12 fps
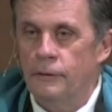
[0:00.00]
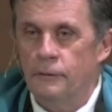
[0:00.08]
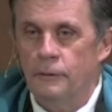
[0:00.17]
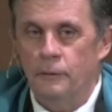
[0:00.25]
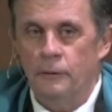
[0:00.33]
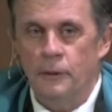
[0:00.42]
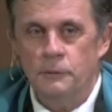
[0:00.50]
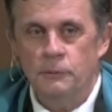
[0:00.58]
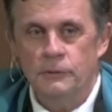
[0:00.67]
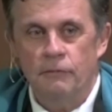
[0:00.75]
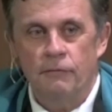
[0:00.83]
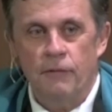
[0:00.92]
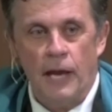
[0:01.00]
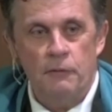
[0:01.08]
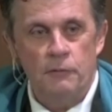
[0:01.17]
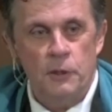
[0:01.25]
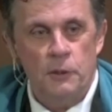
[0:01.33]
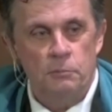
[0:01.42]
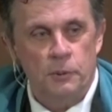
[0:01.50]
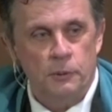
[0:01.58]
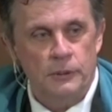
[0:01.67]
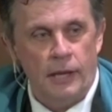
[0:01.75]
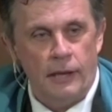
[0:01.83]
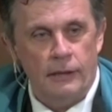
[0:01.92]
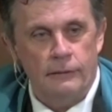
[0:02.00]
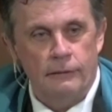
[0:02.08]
that this was a 5-year project.